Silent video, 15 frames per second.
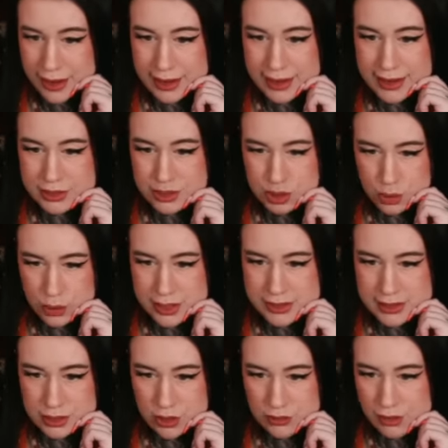and it surely
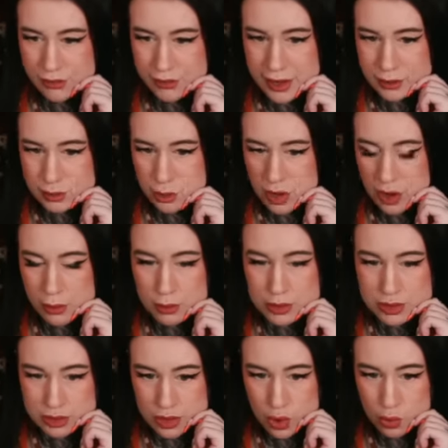did not reflect what I was
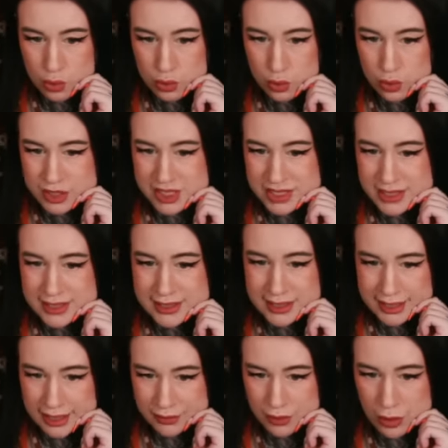sold, nor did it
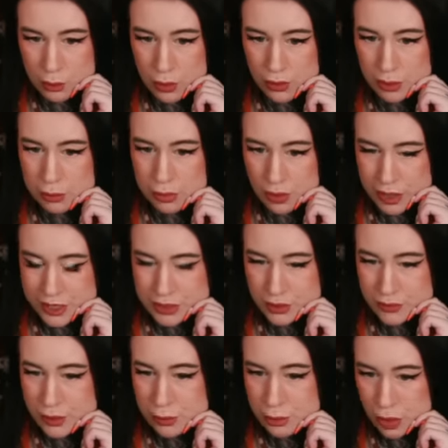deliver what the price
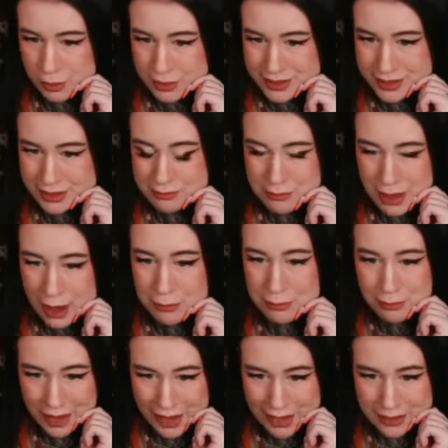of the promises Matt
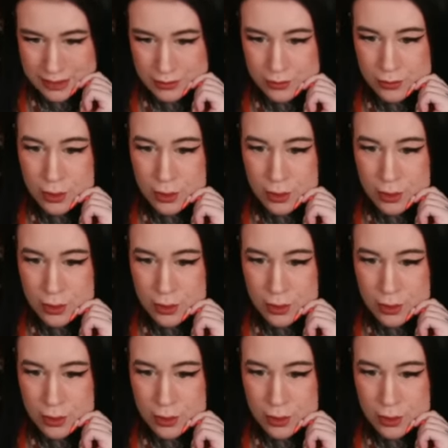made.